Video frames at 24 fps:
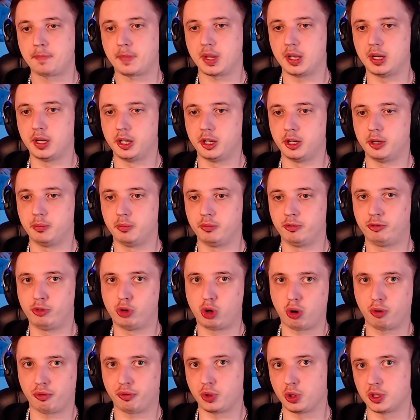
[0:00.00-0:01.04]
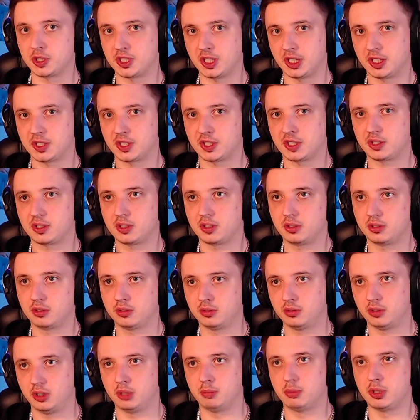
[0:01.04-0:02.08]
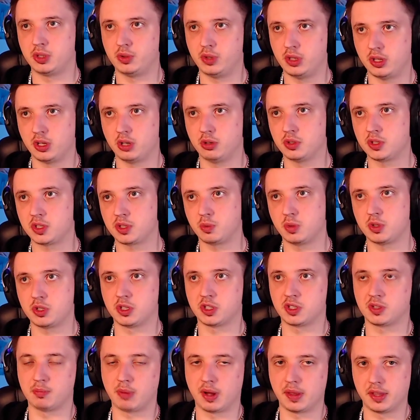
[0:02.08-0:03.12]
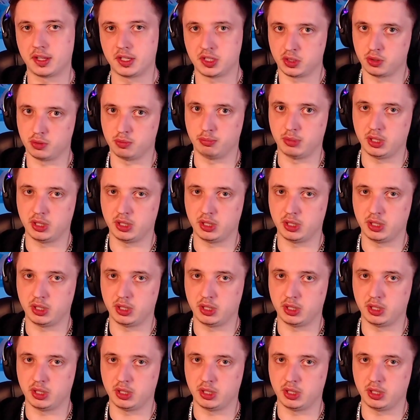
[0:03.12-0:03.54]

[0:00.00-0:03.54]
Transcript: 4th or 6th. In between those, which is Monday to